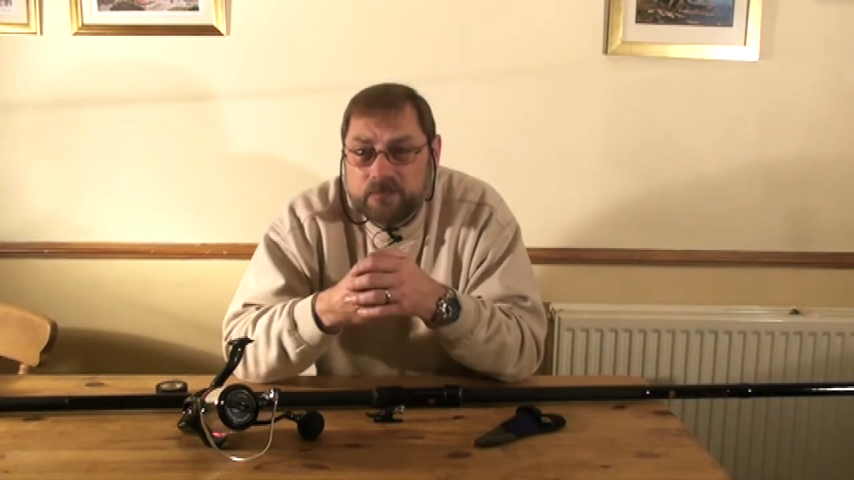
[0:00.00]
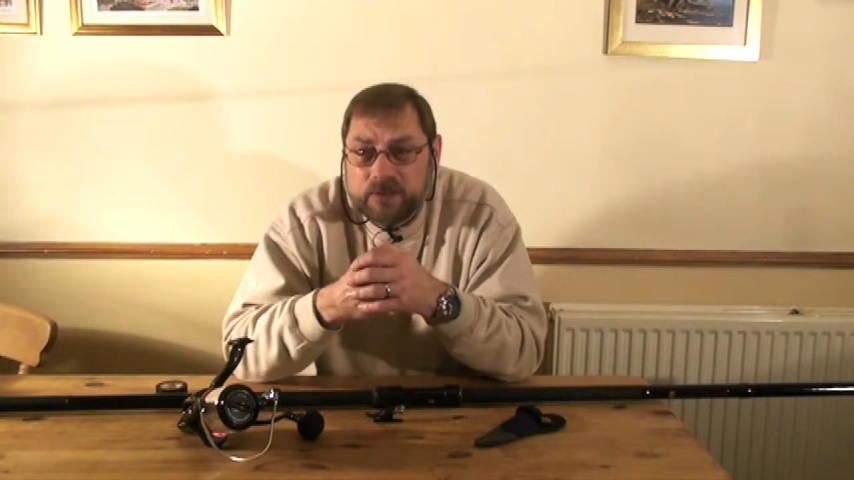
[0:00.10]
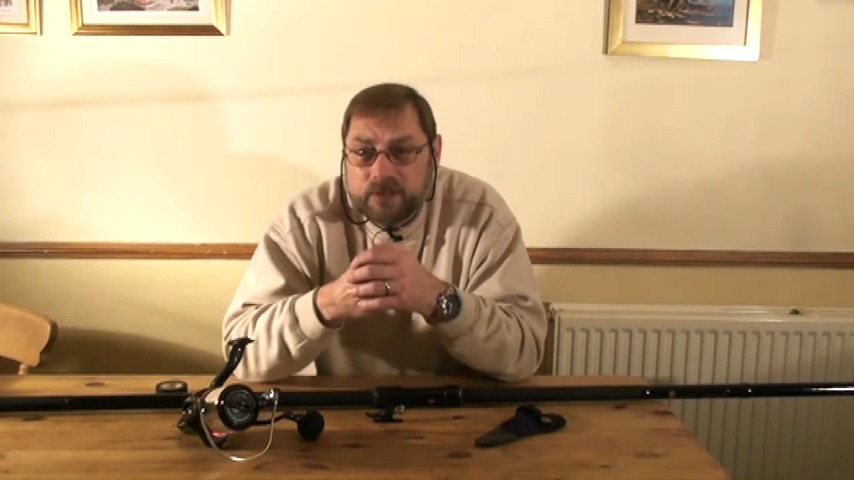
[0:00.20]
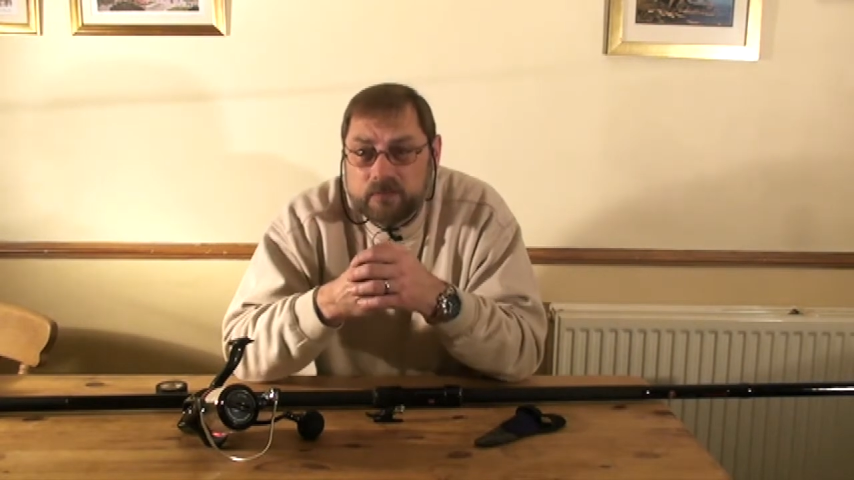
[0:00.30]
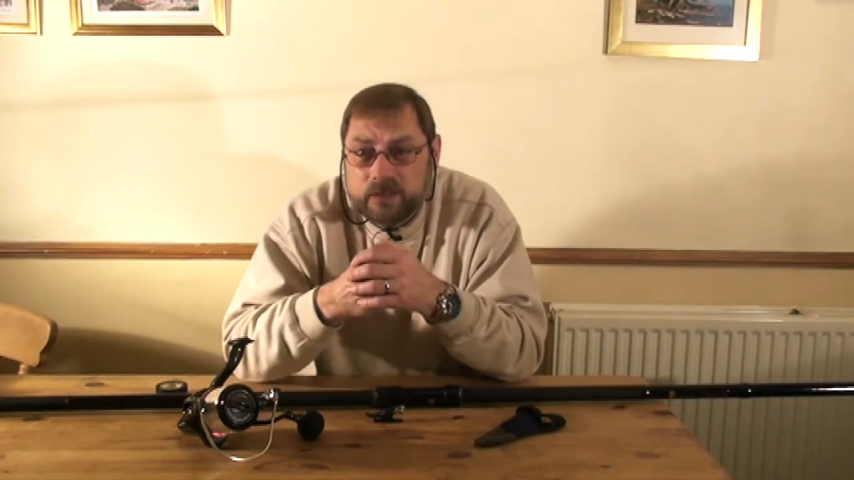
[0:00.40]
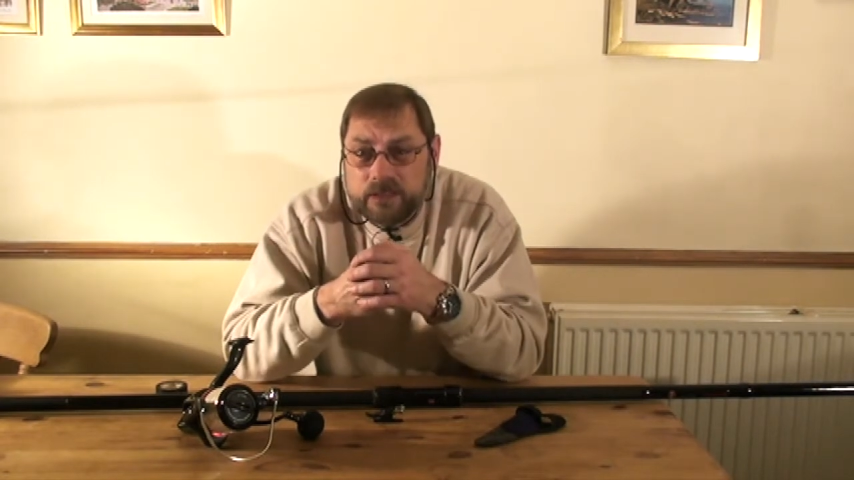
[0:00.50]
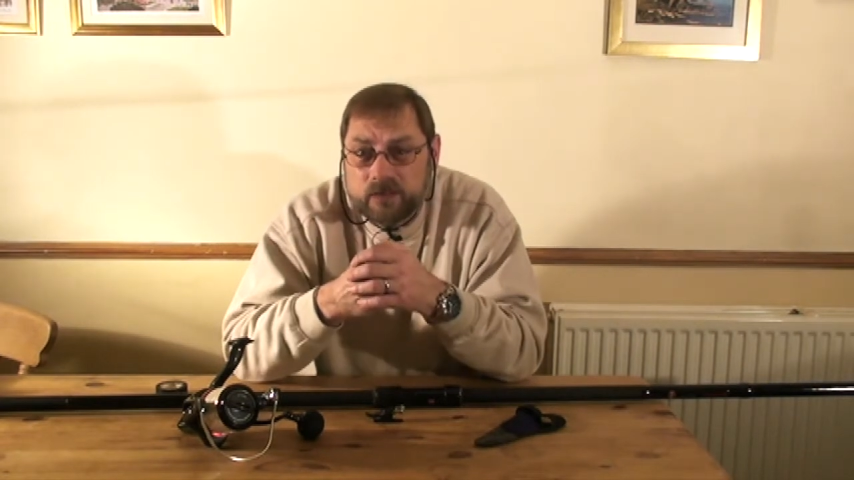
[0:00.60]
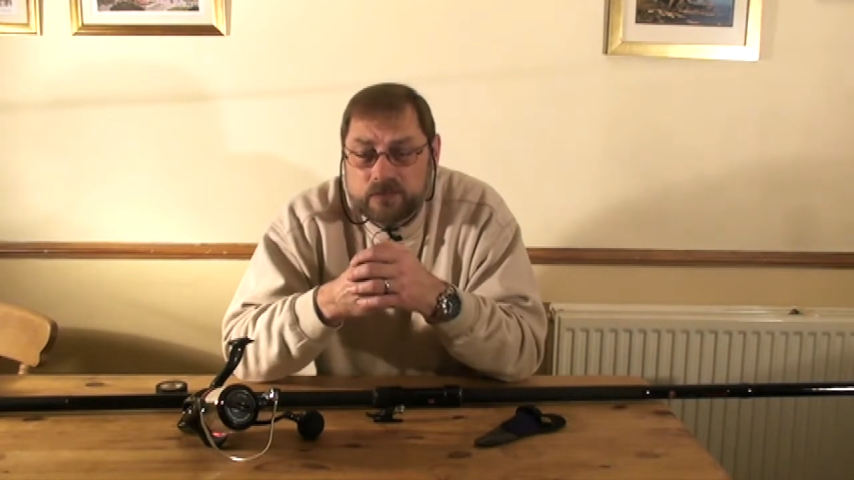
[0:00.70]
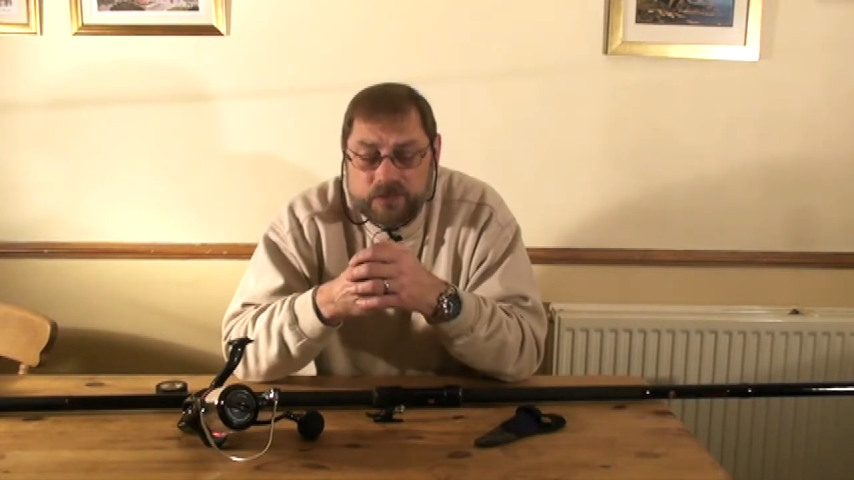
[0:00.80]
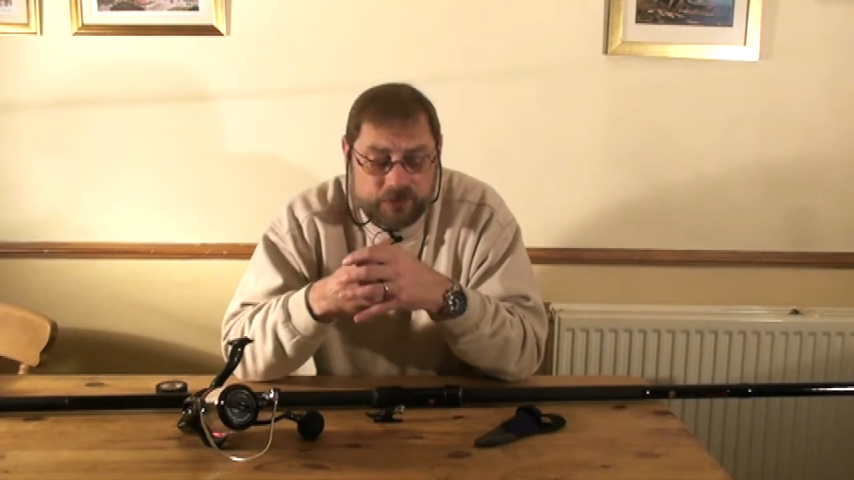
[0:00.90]
doing a really
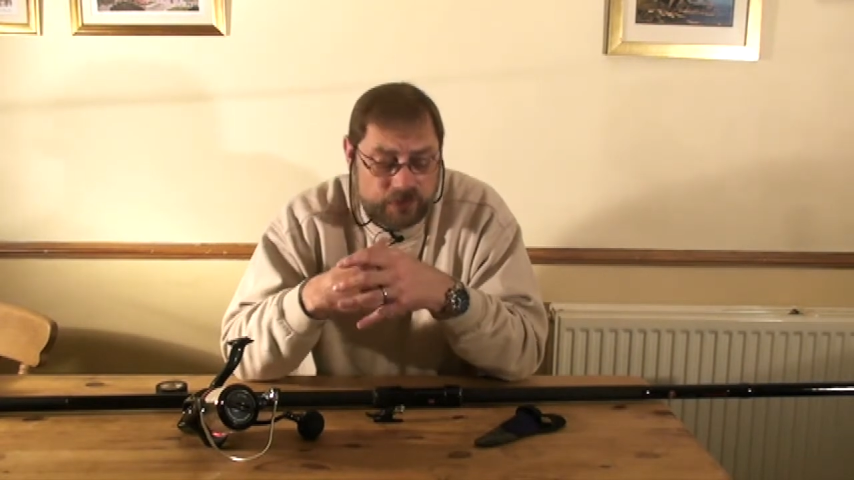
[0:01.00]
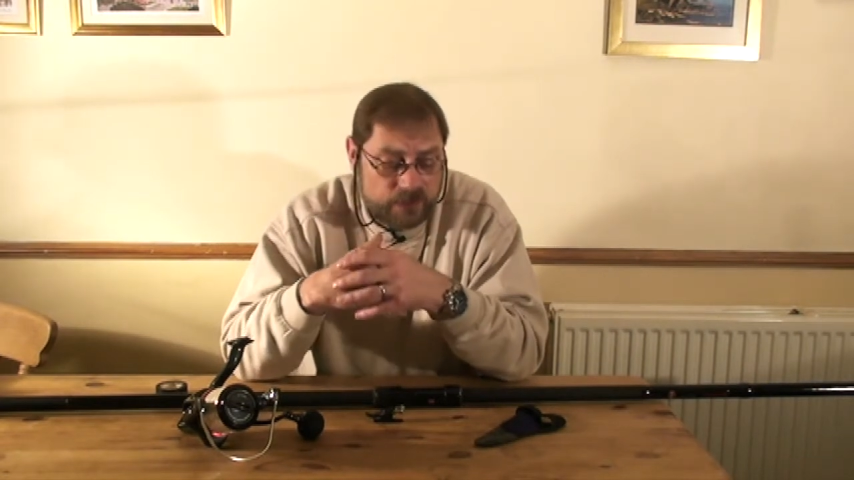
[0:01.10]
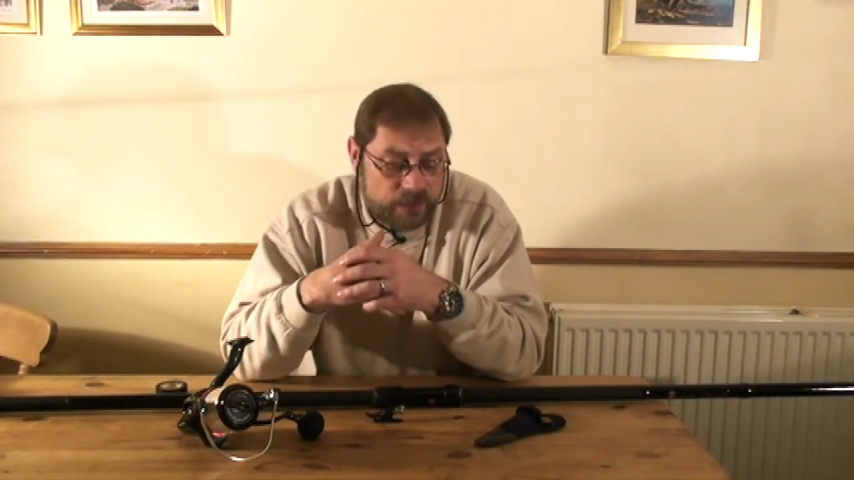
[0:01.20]
long session,